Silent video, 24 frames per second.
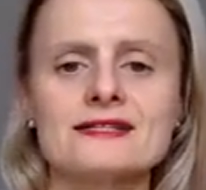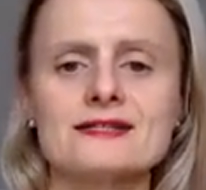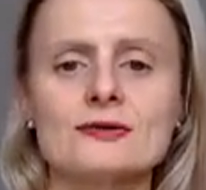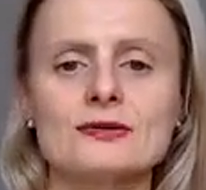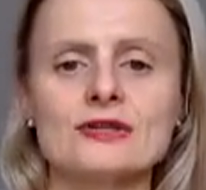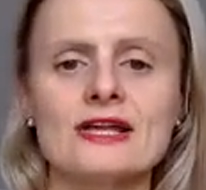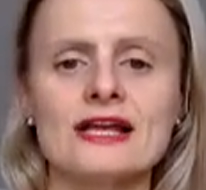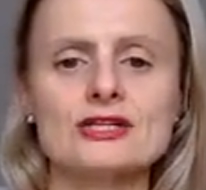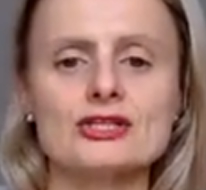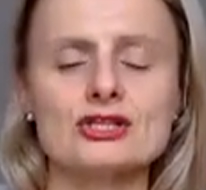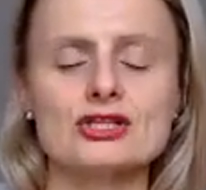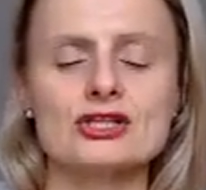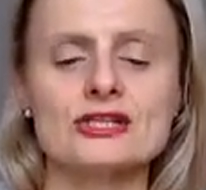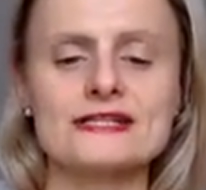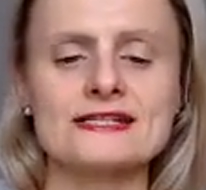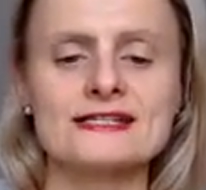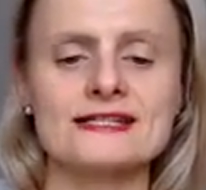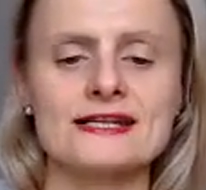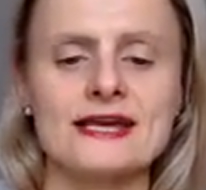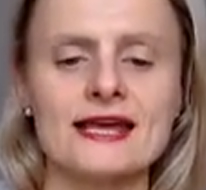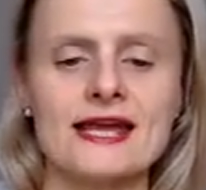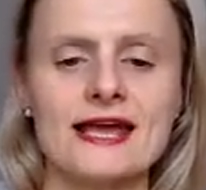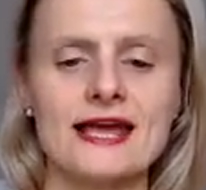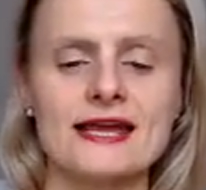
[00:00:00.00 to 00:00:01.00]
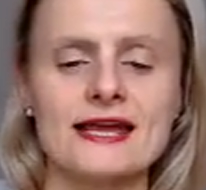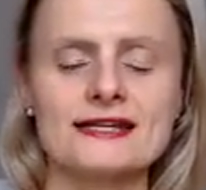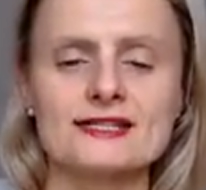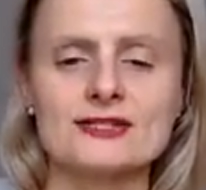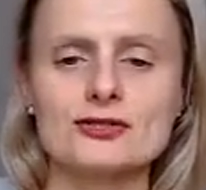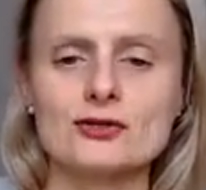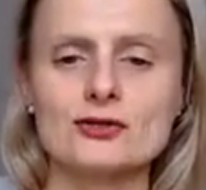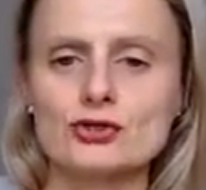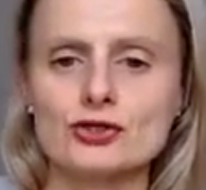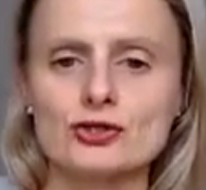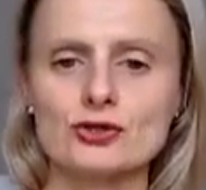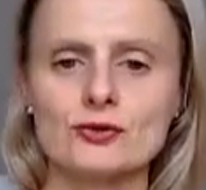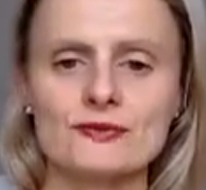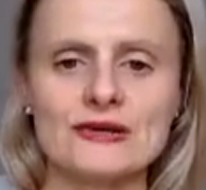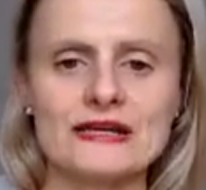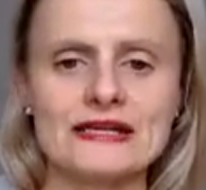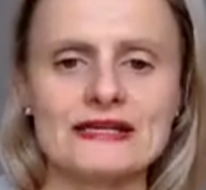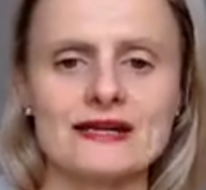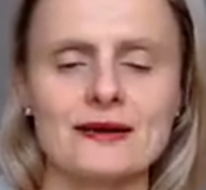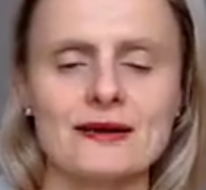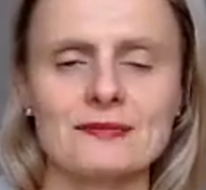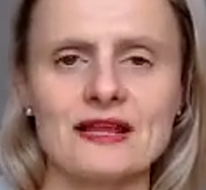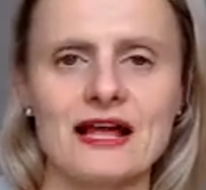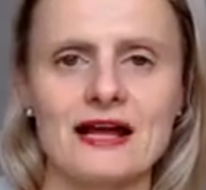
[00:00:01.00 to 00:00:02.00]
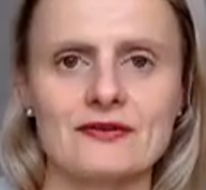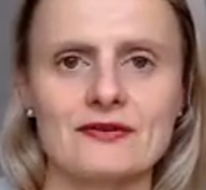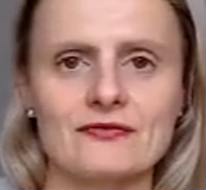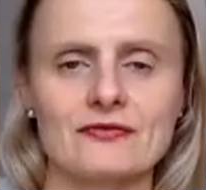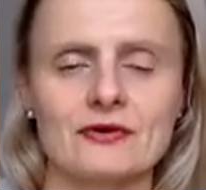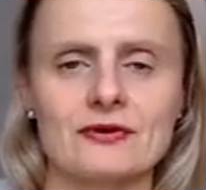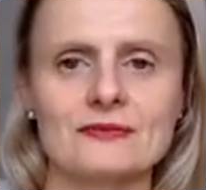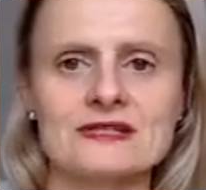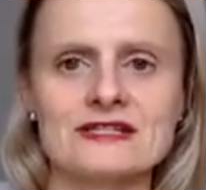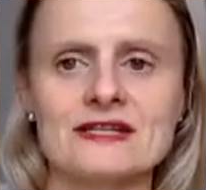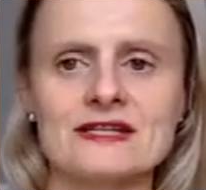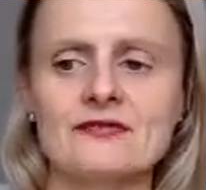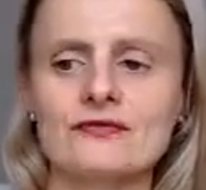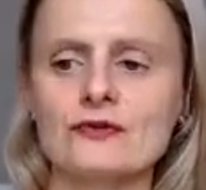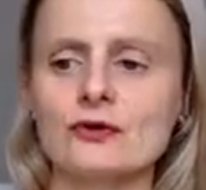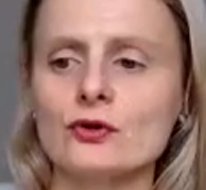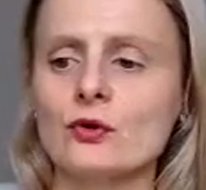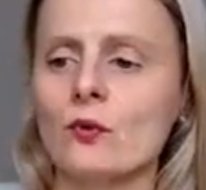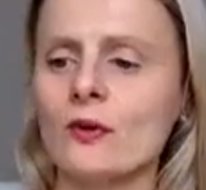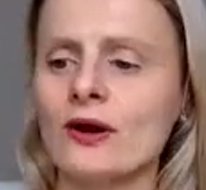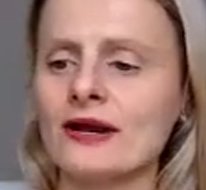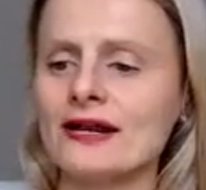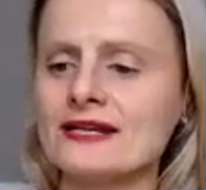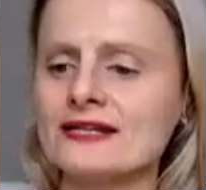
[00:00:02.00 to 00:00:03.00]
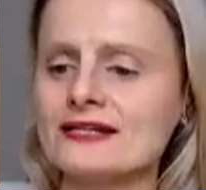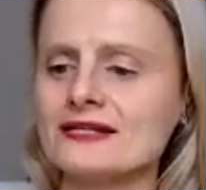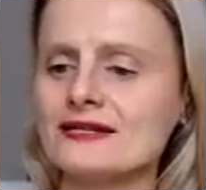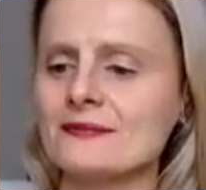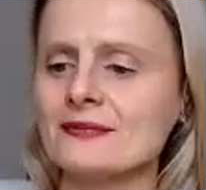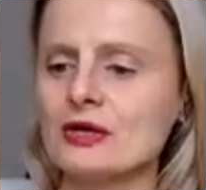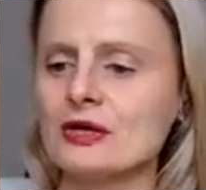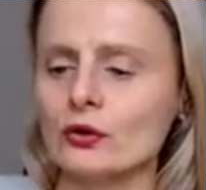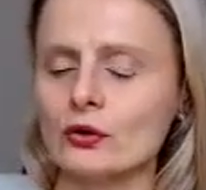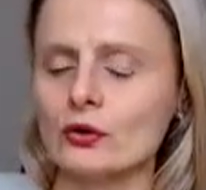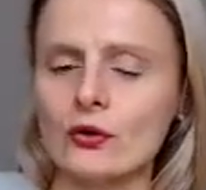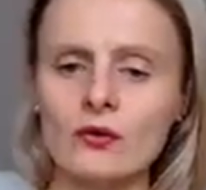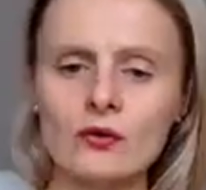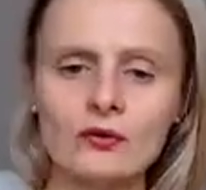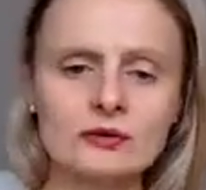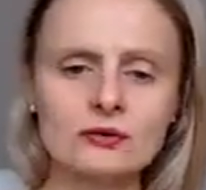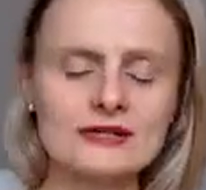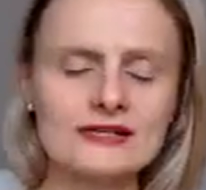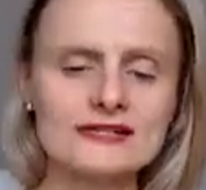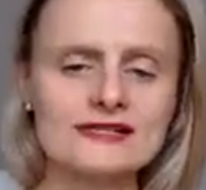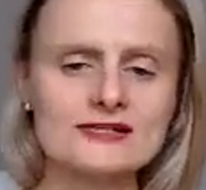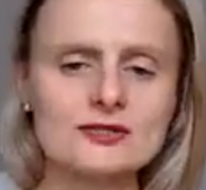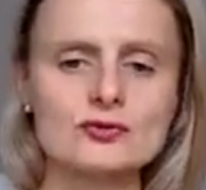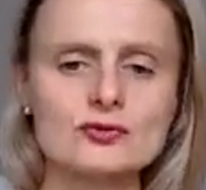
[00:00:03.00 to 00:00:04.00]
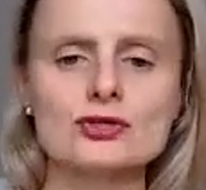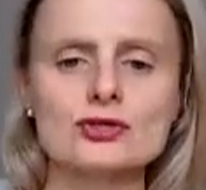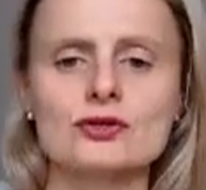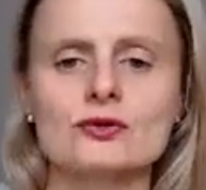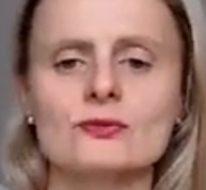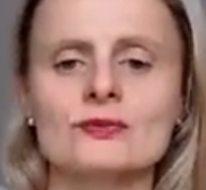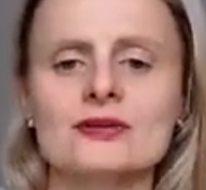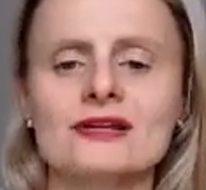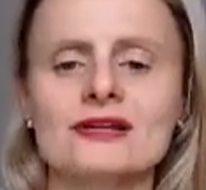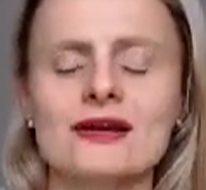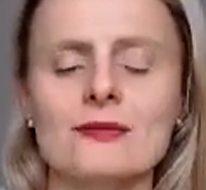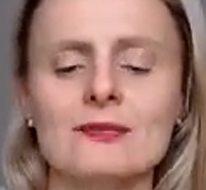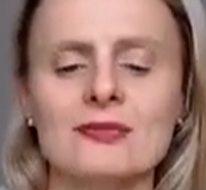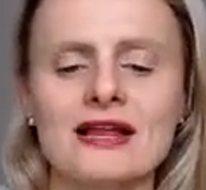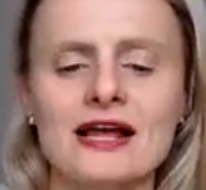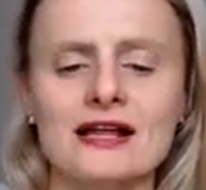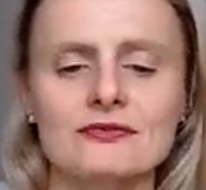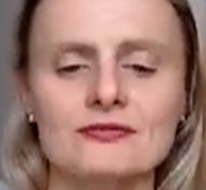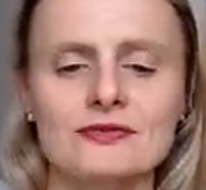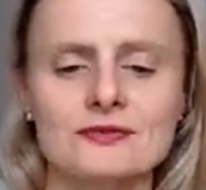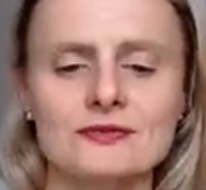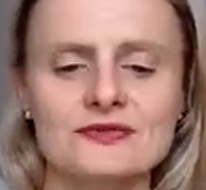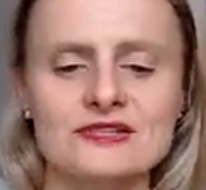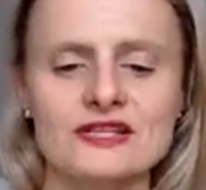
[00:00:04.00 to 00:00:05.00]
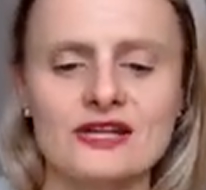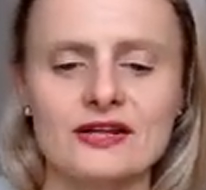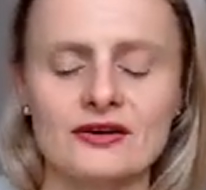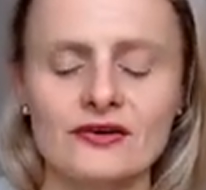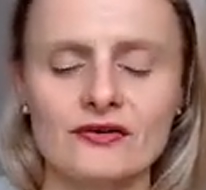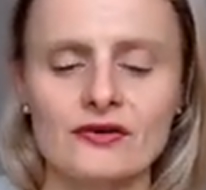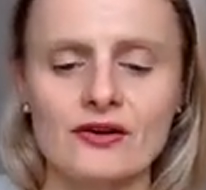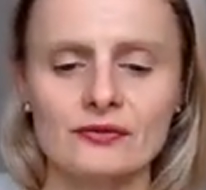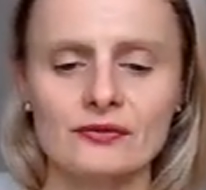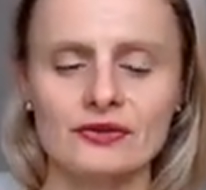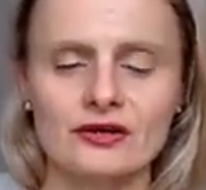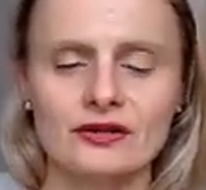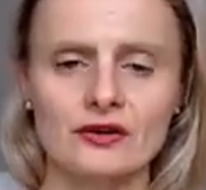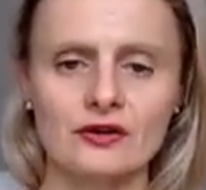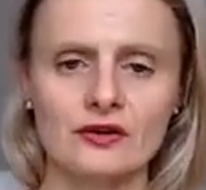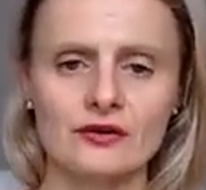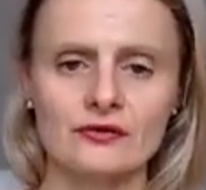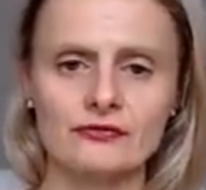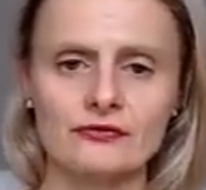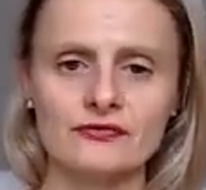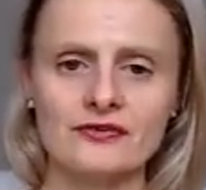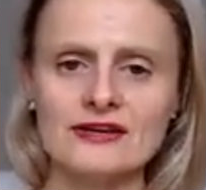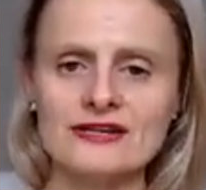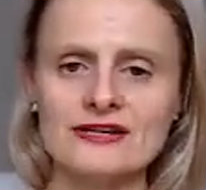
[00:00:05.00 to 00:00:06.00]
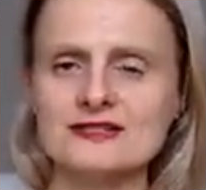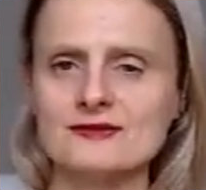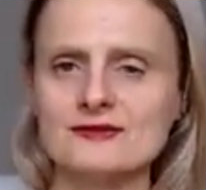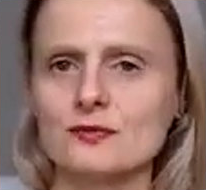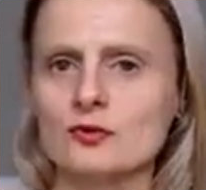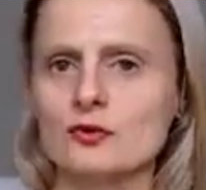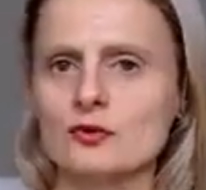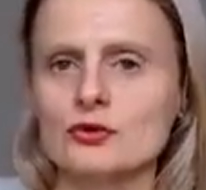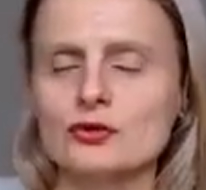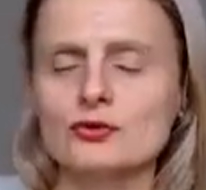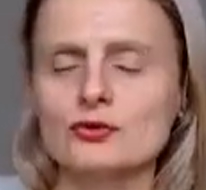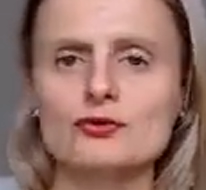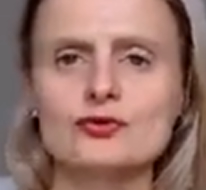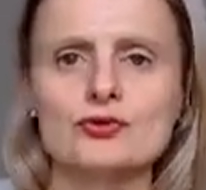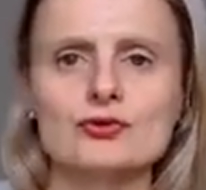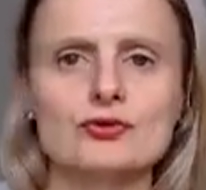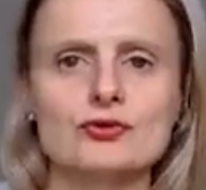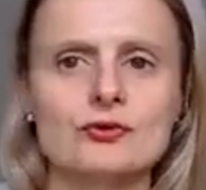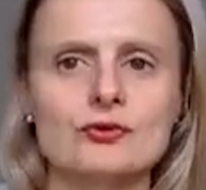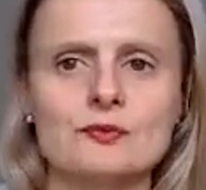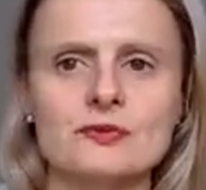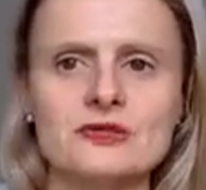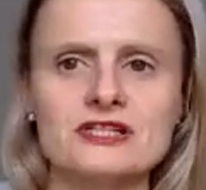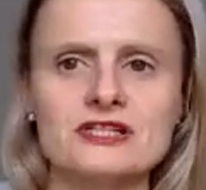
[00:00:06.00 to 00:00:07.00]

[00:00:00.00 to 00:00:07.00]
So let's just say social media platforms. If you wanted to be on all the social media platforms that are out there, Facebook, YouTube,